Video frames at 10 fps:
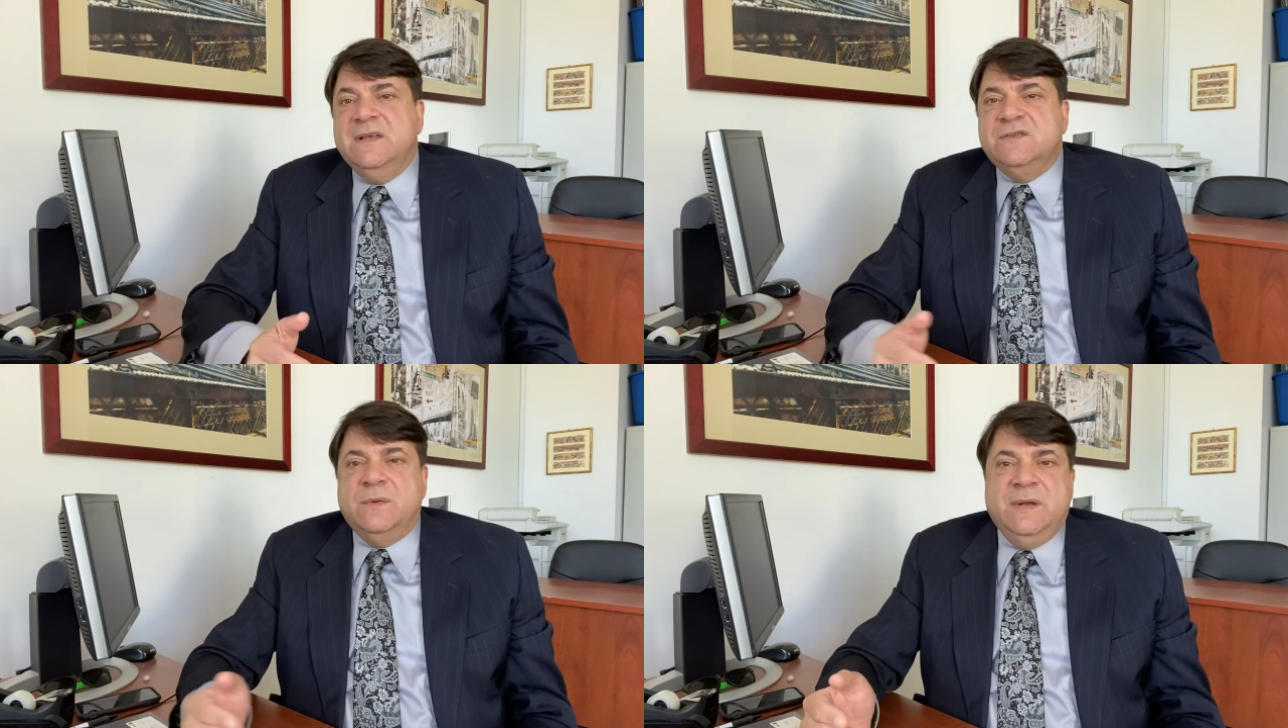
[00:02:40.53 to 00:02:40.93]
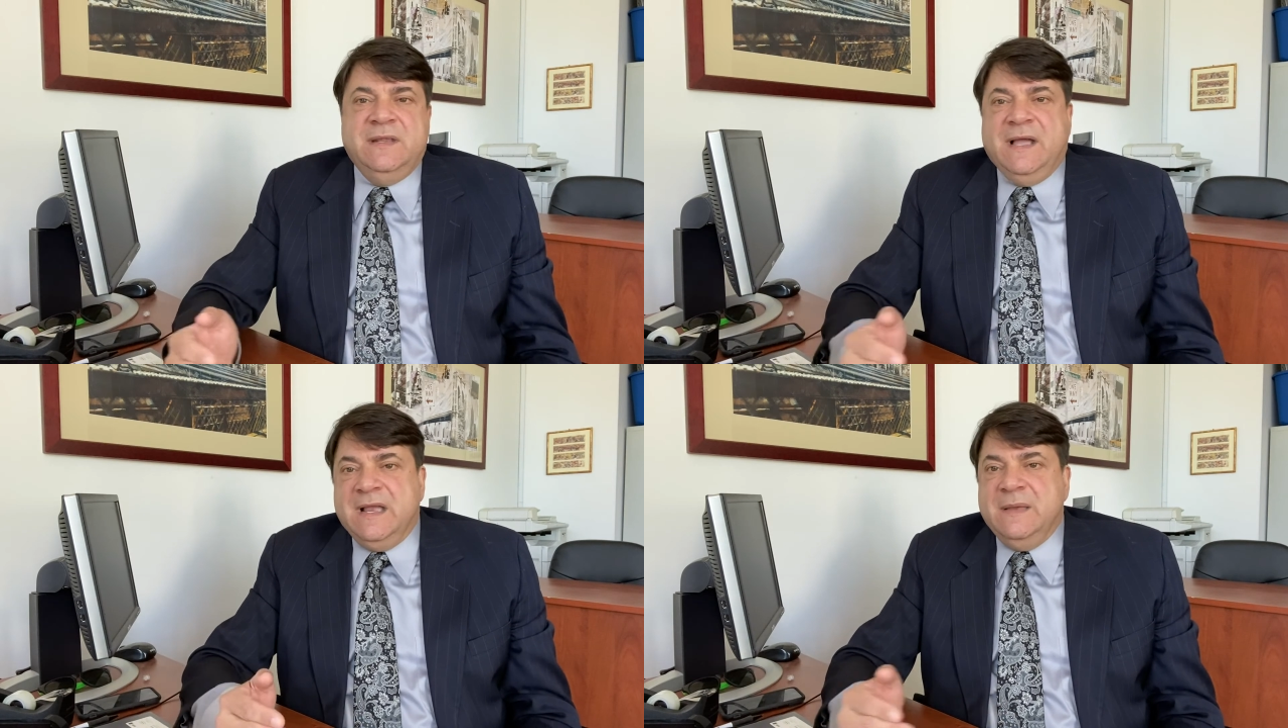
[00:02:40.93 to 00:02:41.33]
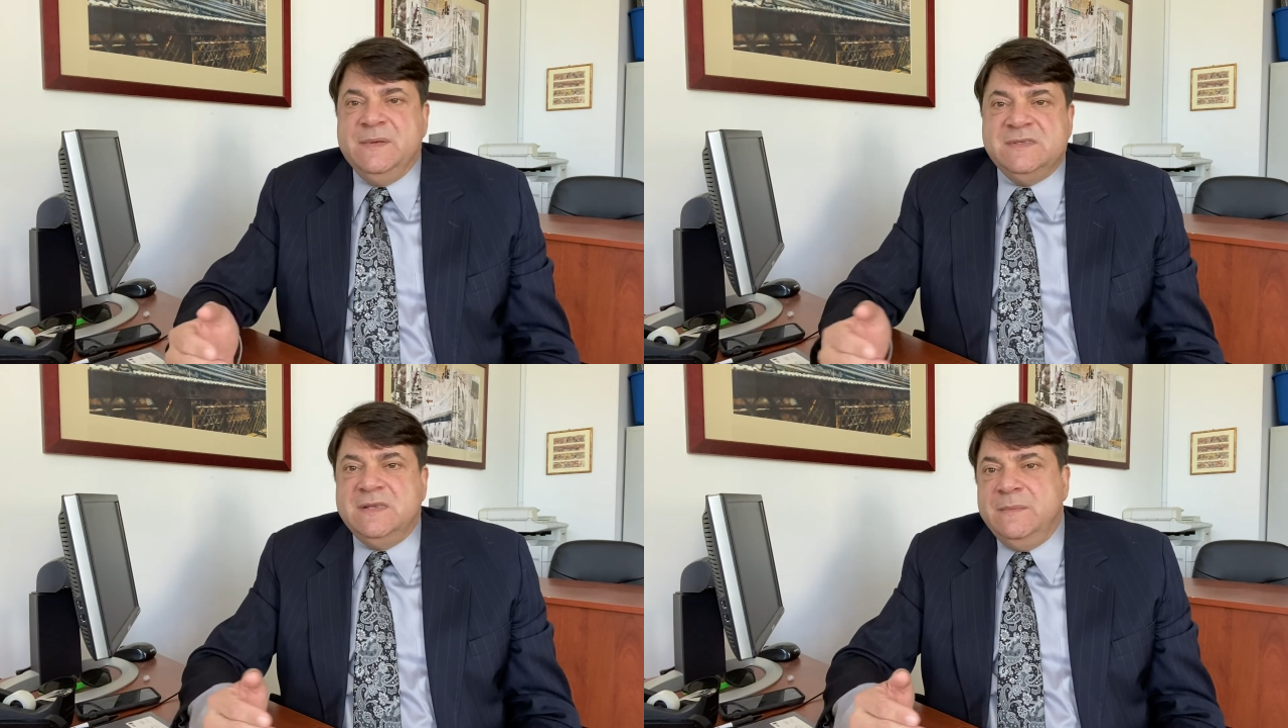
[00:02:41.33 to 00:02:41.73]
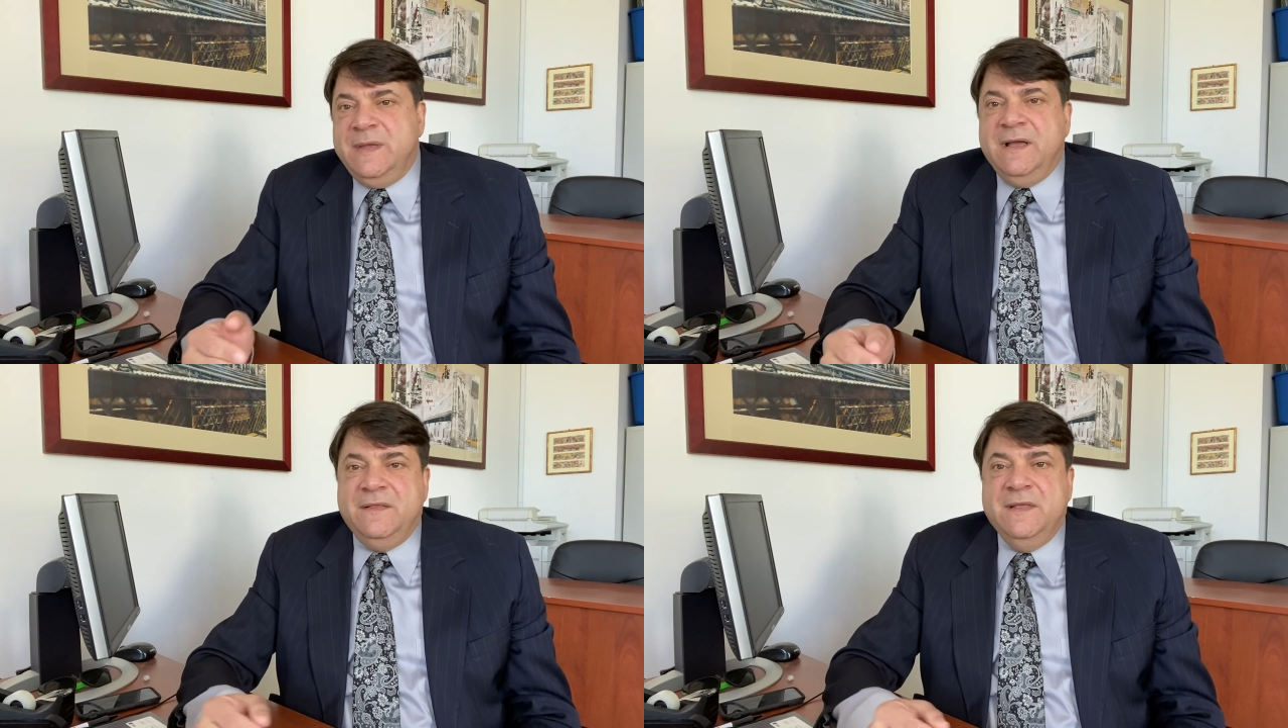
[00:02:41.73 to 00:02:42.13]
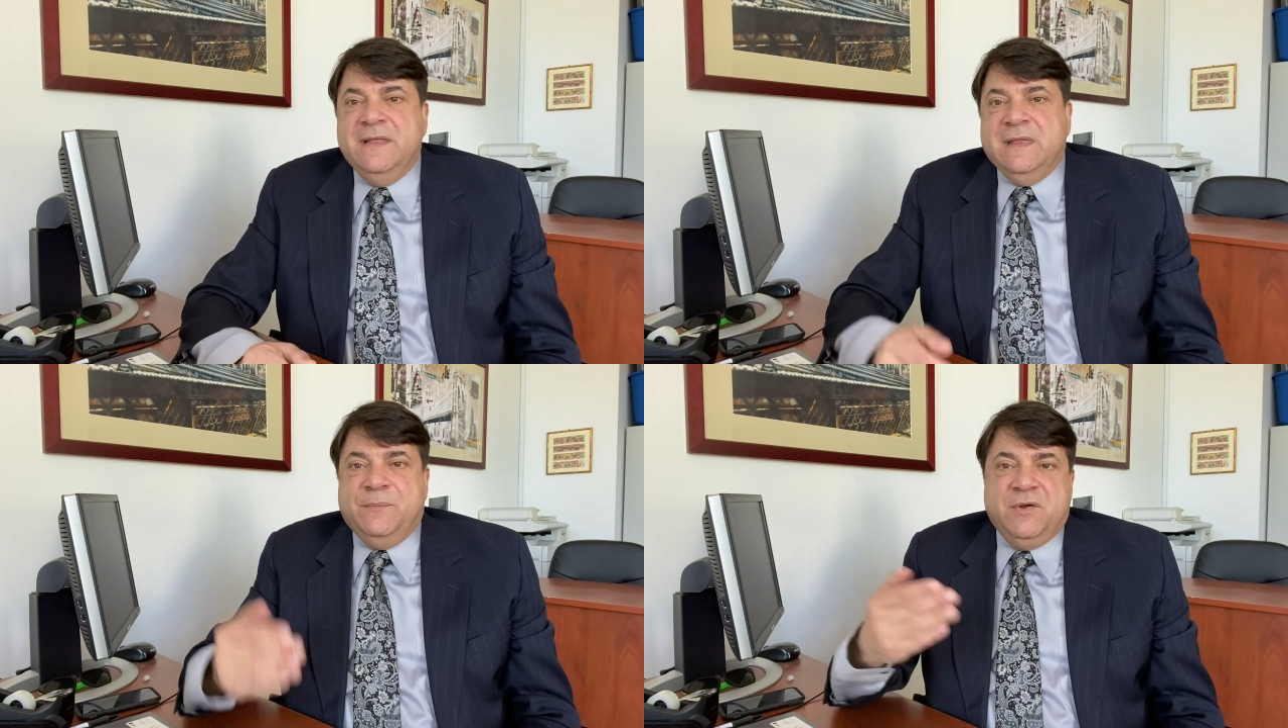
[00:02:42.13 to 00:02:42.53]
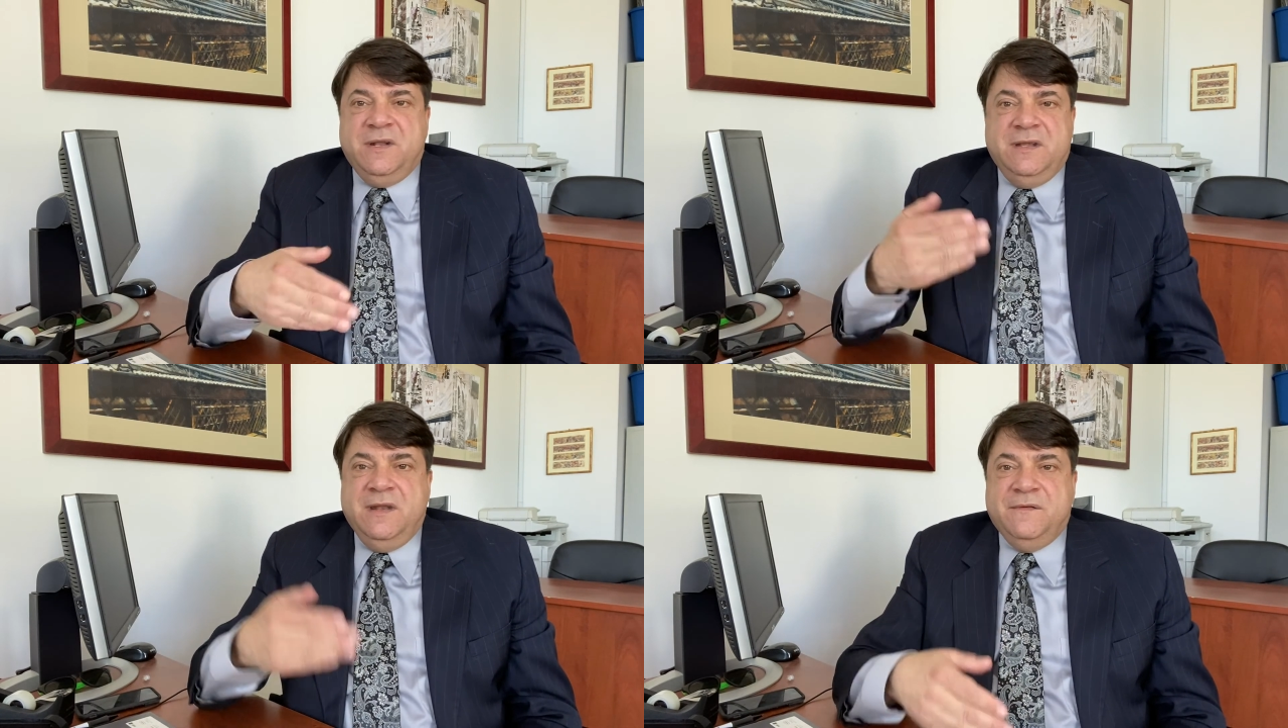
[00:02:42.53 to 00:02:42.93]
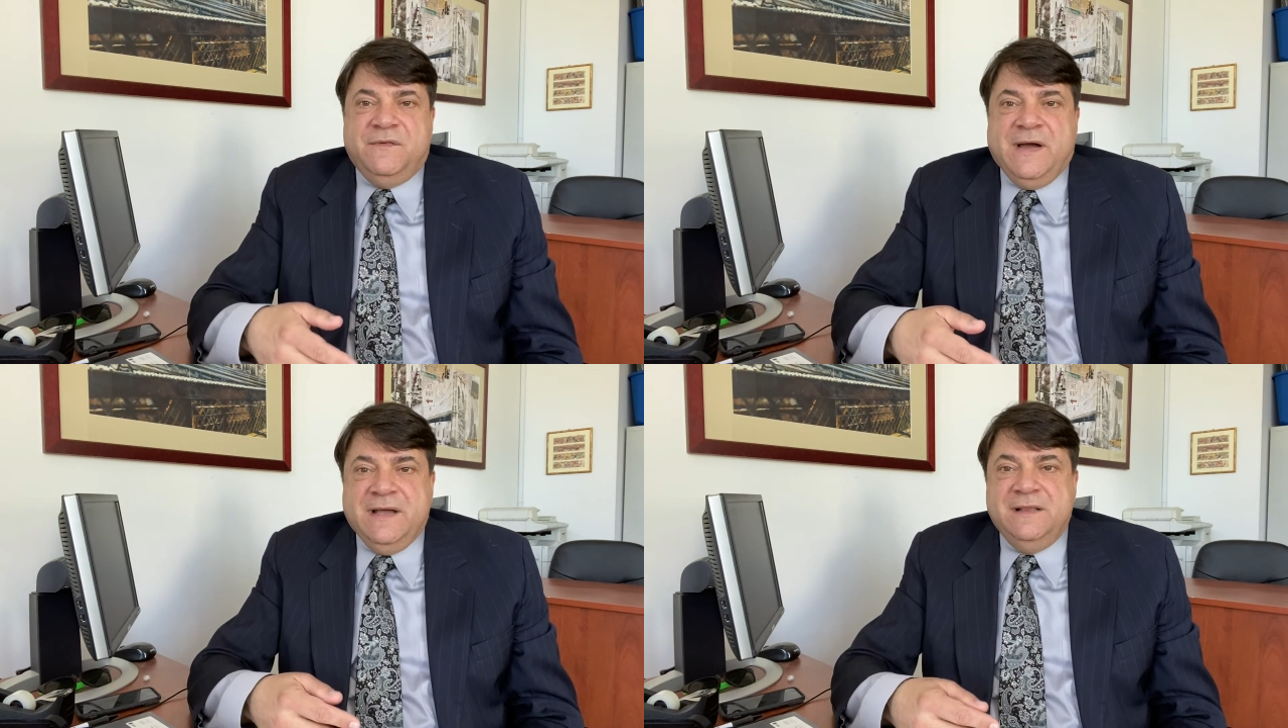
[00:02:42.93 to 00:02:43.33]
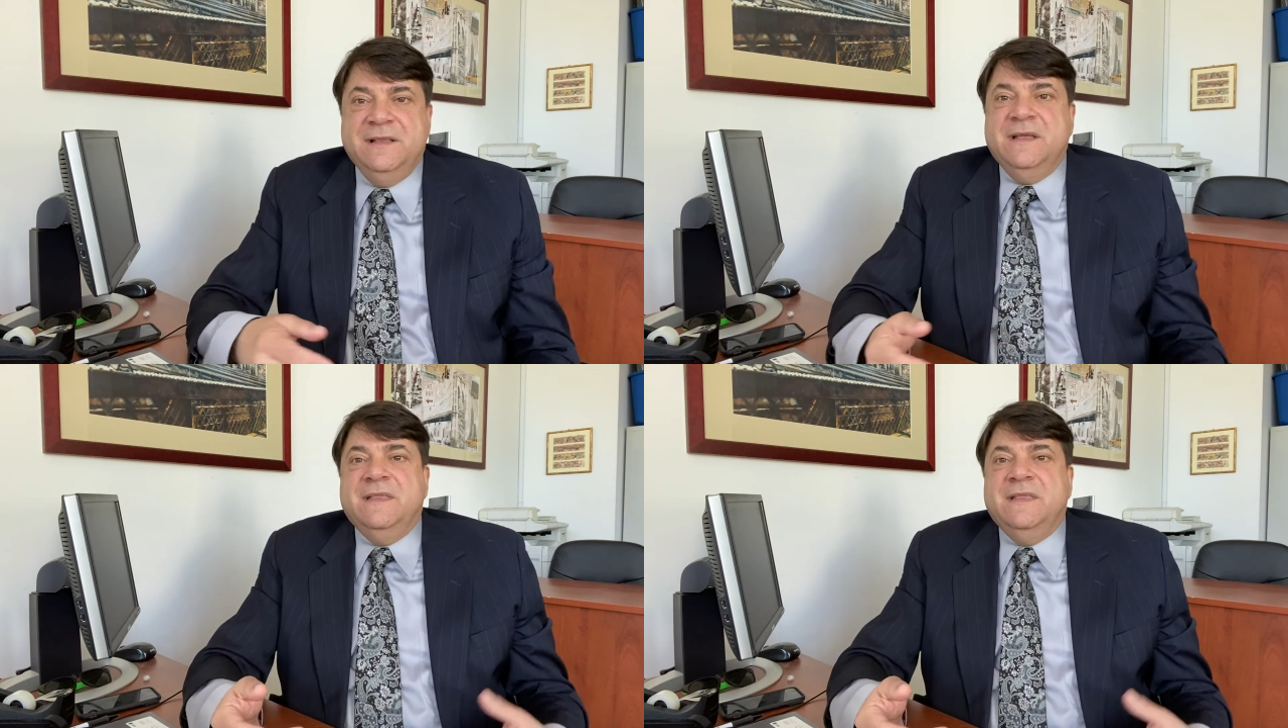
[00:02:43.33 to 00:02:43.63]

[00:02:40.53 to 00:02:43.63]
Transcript: so many documents in the mail. They put it in a file.